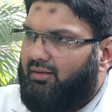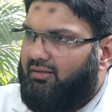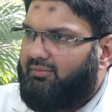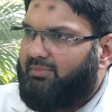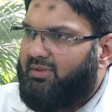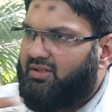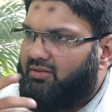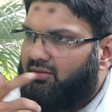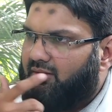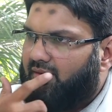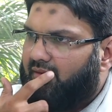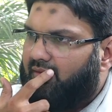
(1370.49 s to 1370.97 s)

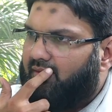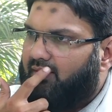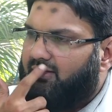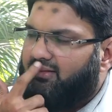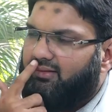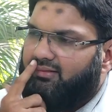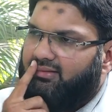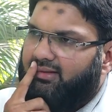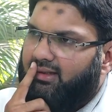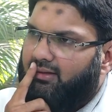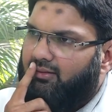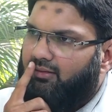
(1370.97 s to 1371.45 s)
especially
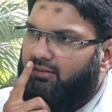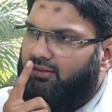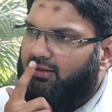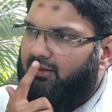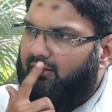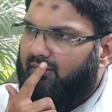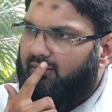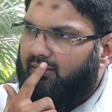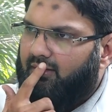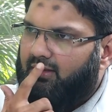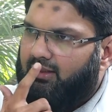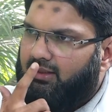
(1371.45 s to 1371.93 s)

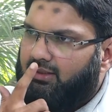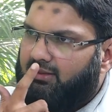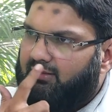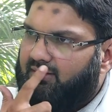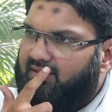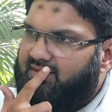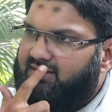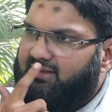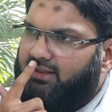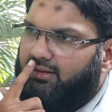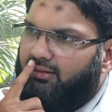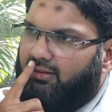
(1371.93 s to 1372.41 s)

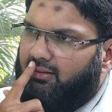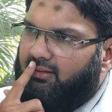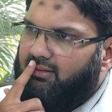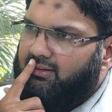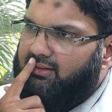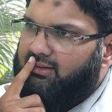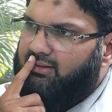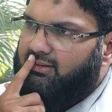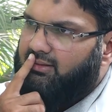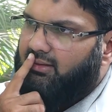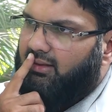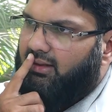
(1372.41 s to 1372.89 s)
the
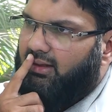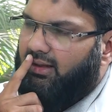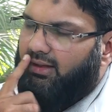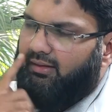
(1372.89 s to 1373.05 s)
centrals